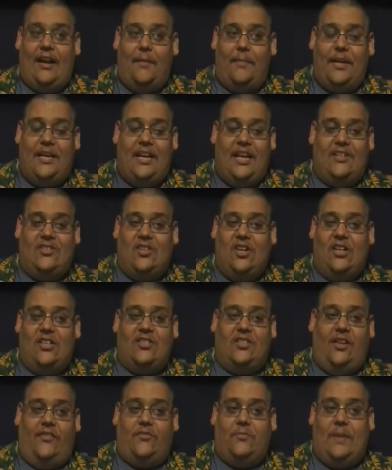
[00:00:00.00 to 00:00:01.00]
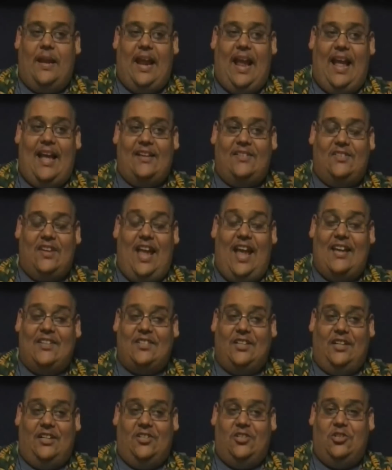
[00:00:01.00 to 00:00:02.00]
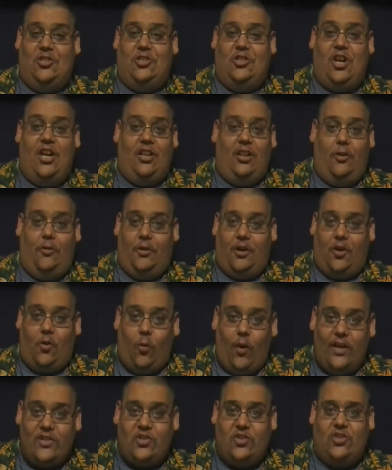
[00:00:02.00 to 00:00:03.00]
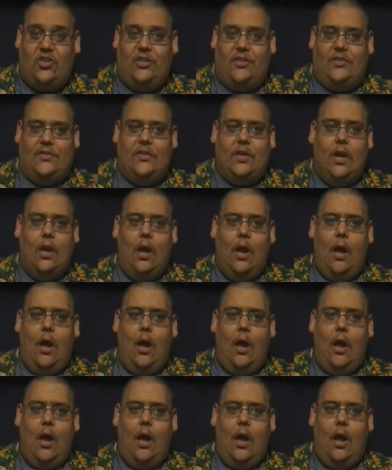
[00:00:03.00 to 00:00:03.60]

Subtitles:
I mean, it just left me asking a shitload of questions,